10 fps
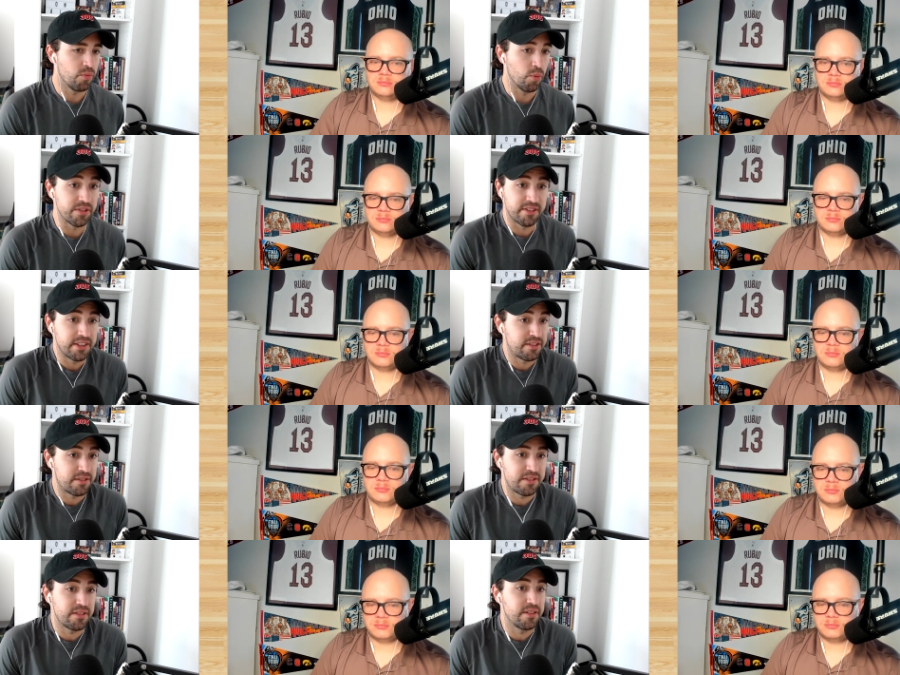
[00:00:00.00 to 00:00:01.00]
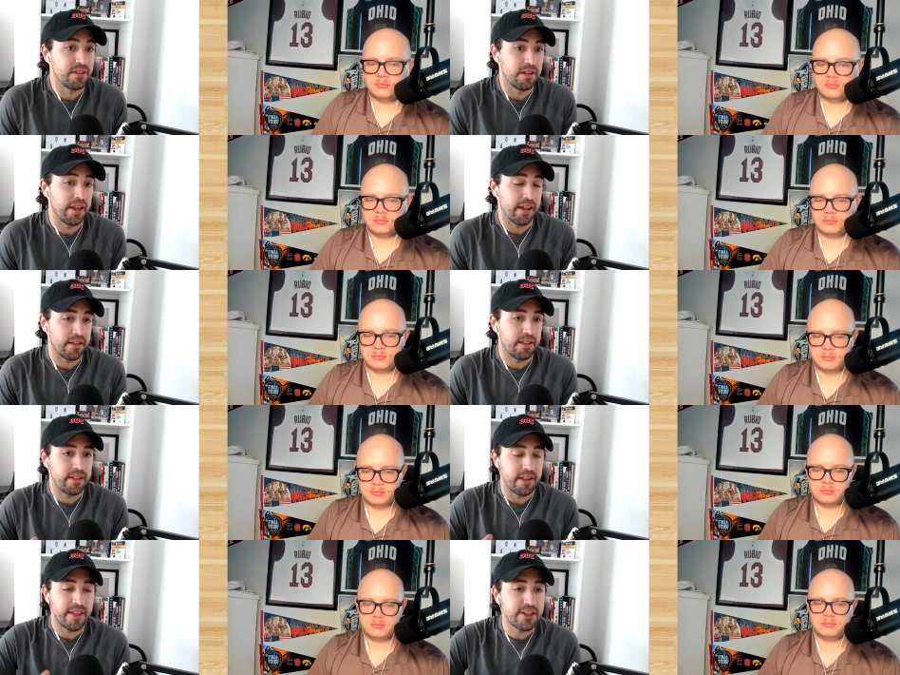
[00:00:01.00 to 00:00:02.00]
Speaker 1: was this like
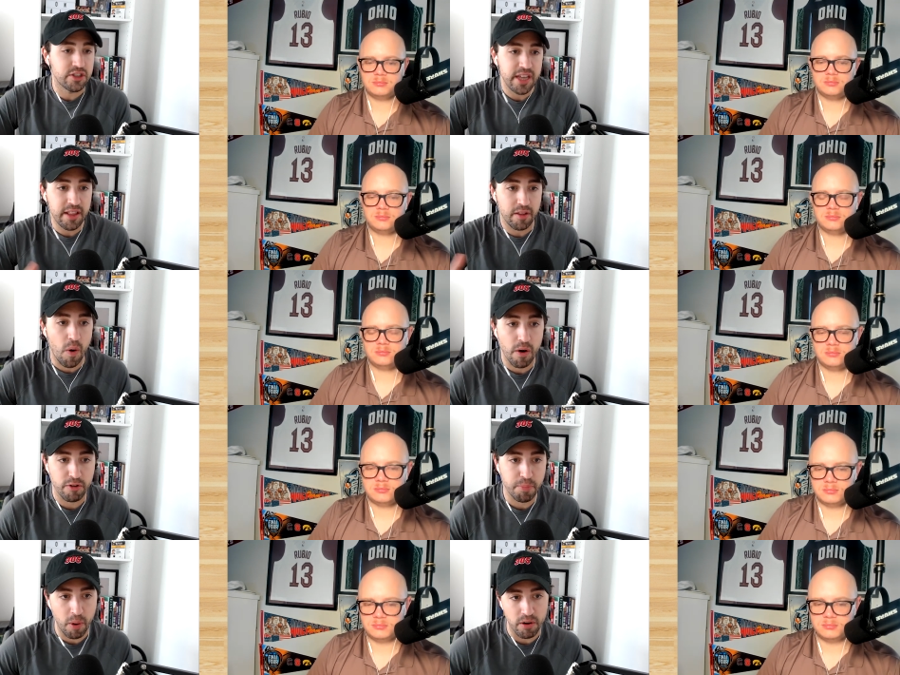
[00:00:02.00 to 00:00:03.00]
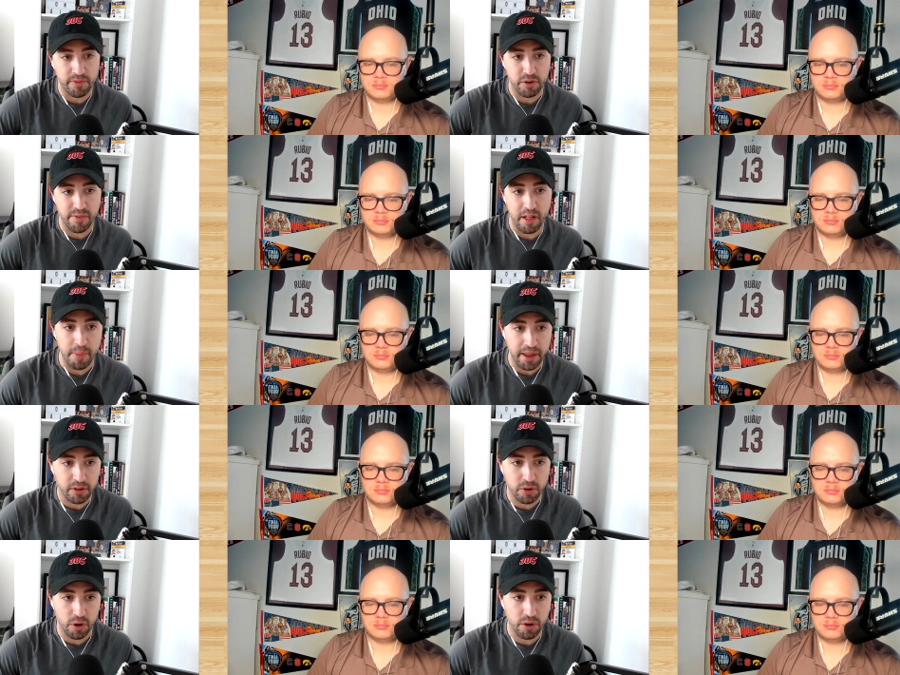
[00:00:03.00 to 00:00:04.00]
did they just hit the hardest part of their
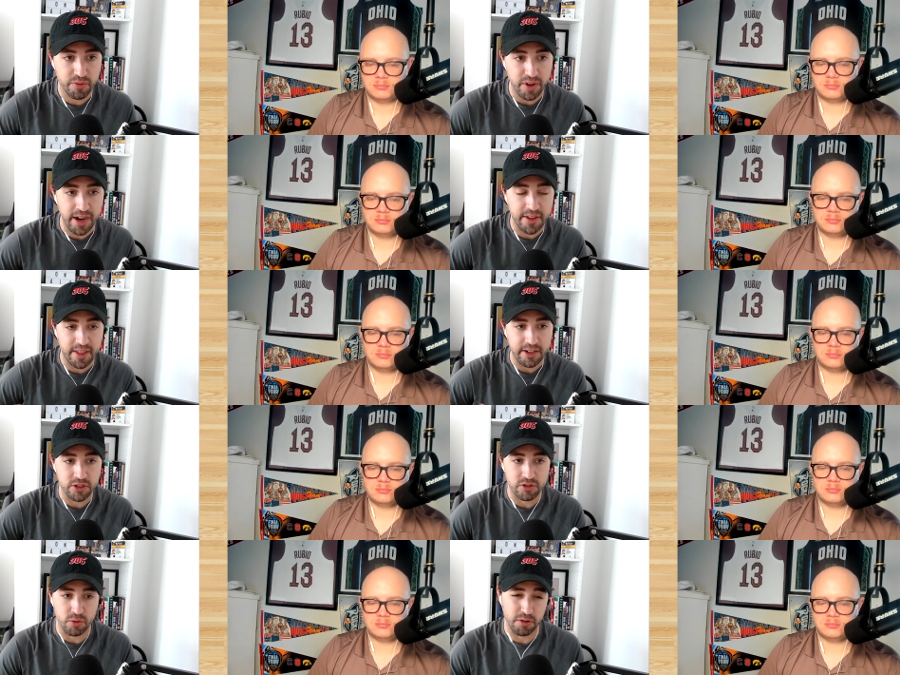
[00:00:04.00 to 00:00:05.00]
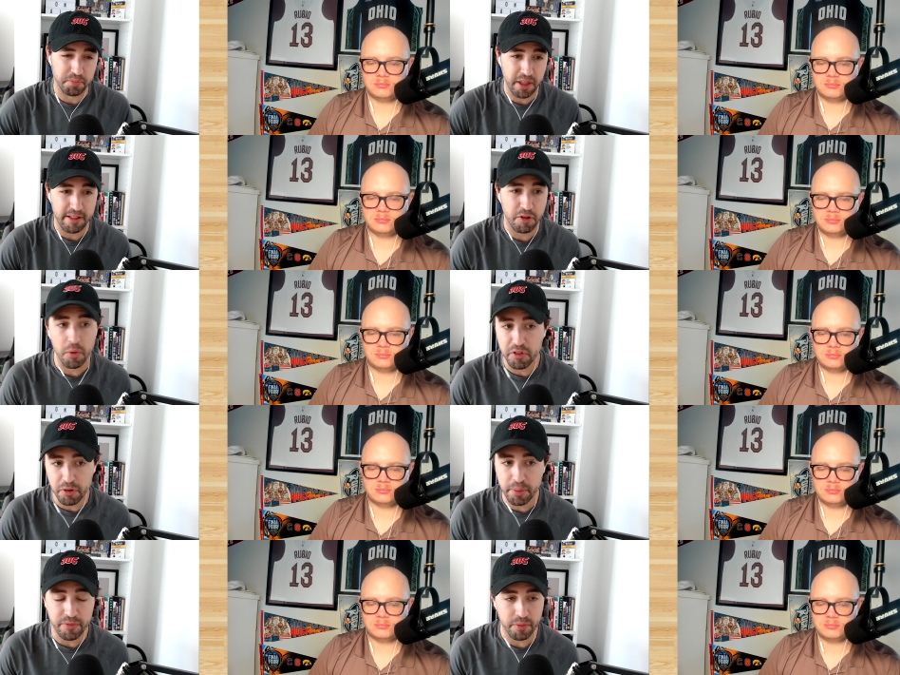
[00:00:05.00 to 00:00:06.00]
developmental curve and they just sort of plateau a
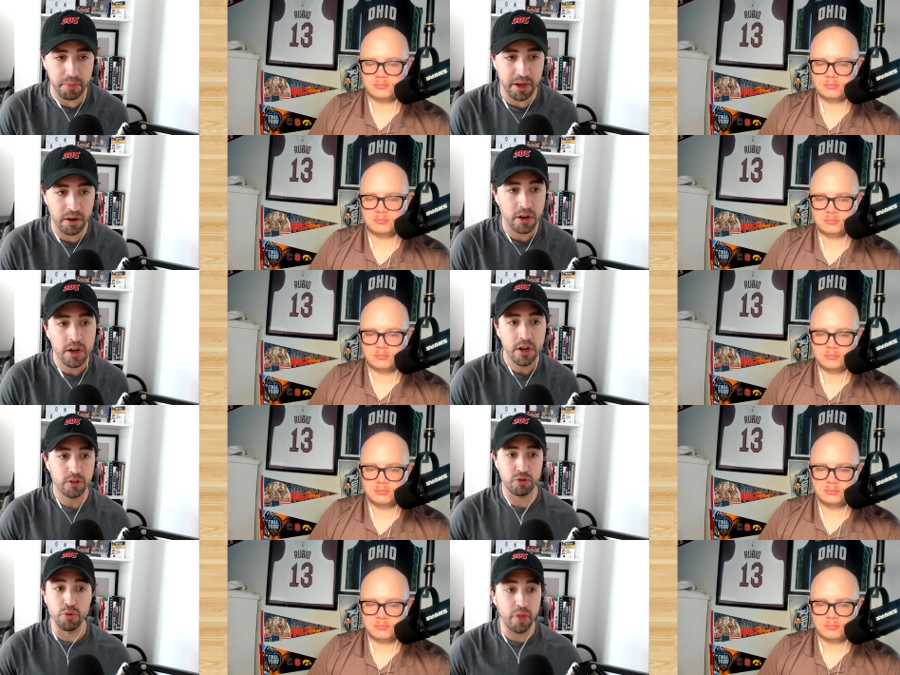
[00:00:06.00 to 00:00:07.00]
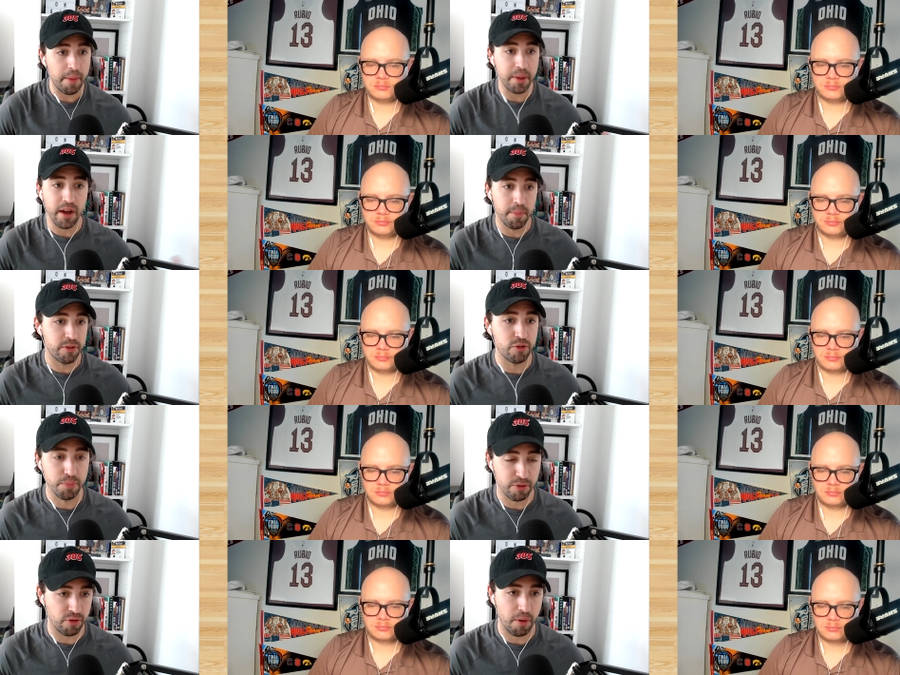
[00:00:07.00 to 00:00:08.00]
little bit from here? Do they become the
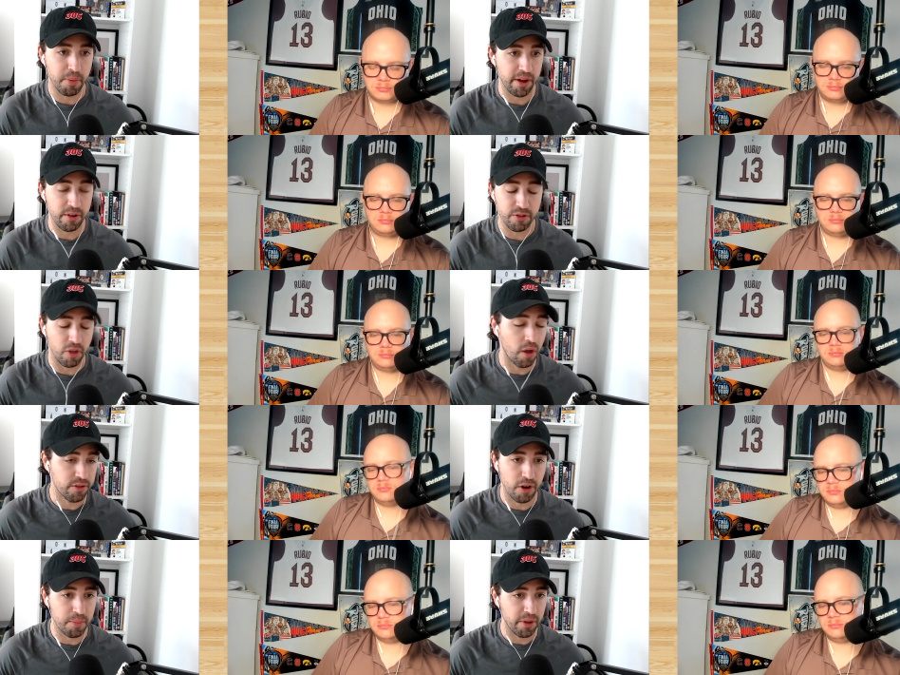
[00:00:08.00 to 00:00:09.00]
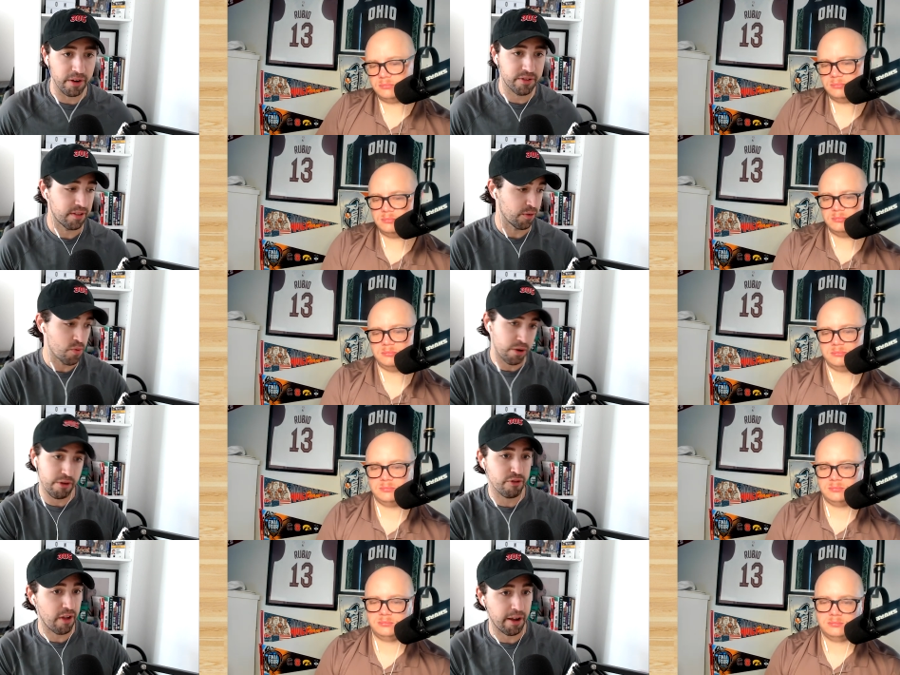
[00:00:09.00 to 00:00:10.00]
superstar players, the all-star players that the
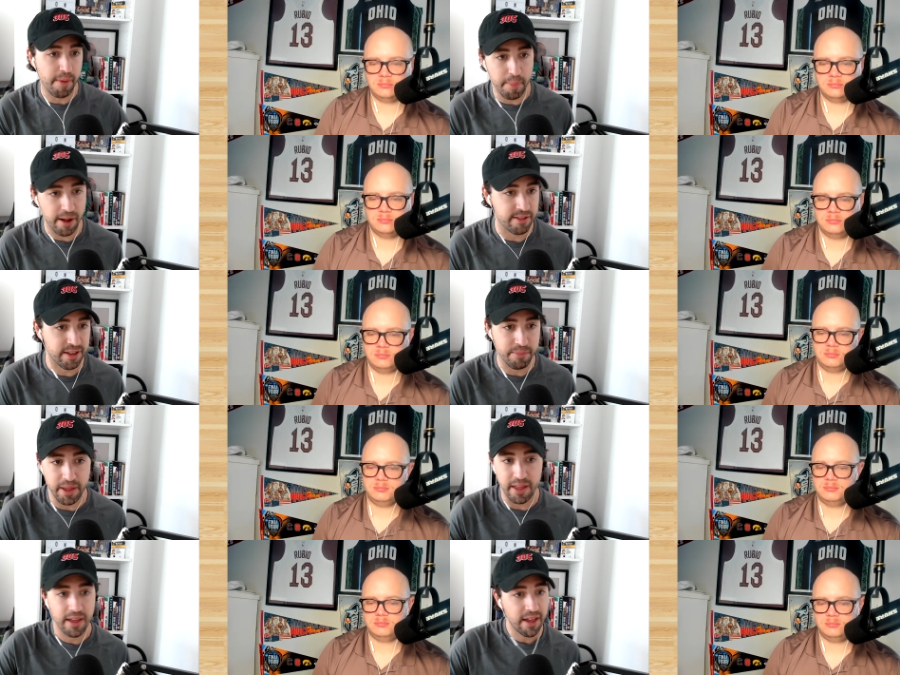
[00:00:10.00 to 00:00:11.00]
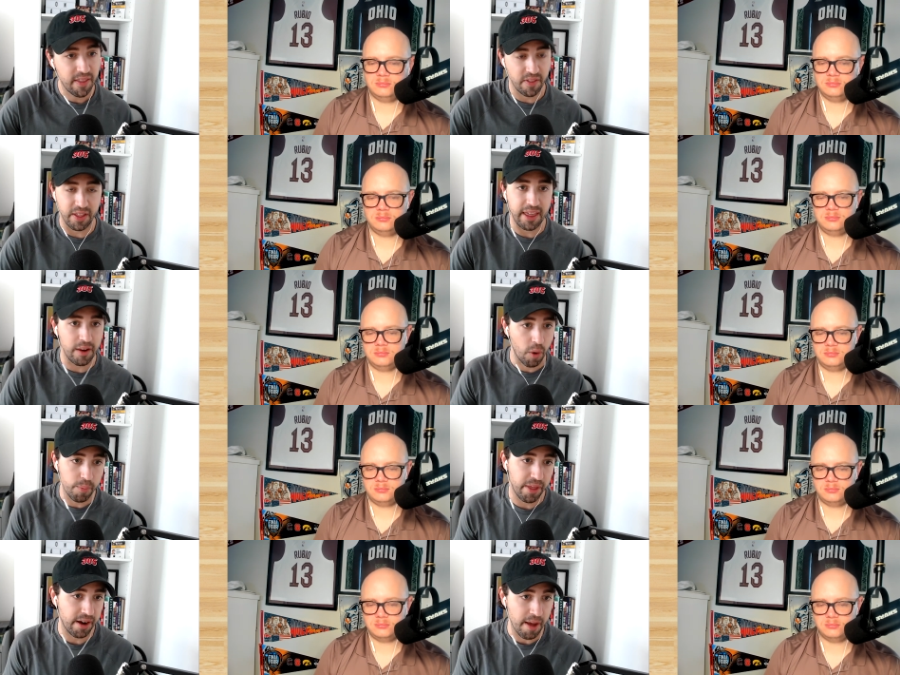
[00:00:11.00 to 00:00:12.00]
Warriors are talking about pods can be, that the Heat
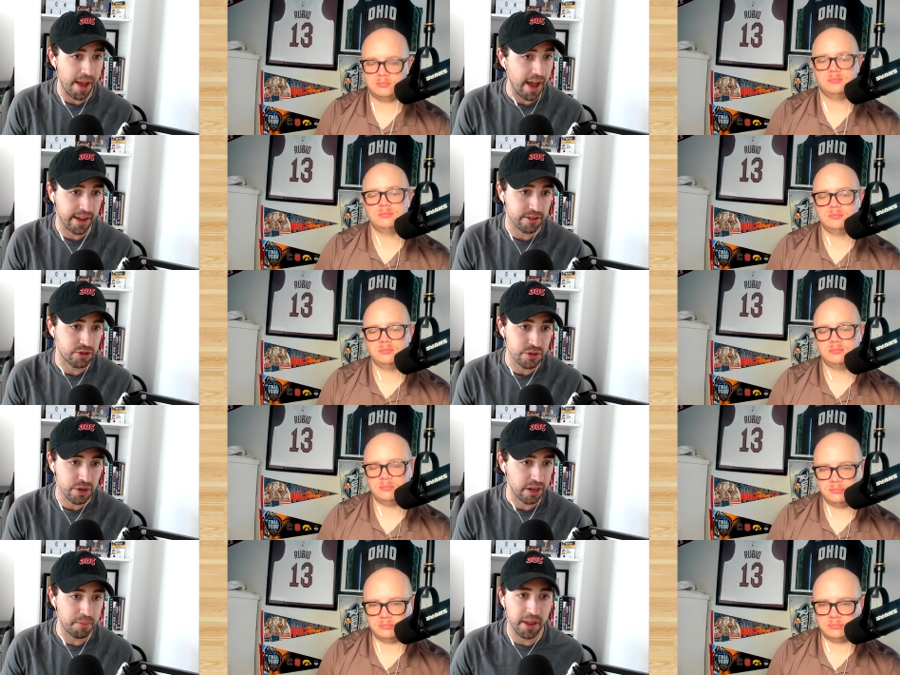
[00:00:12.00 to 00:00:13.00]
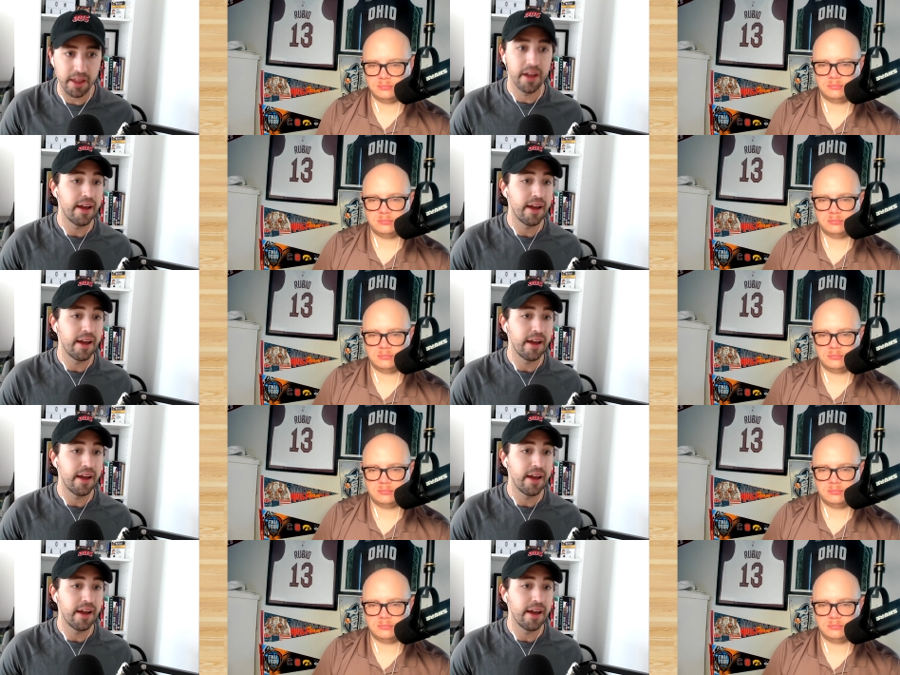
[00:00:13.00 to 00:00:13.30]
hope that Jaime Jaquez Jr. can be?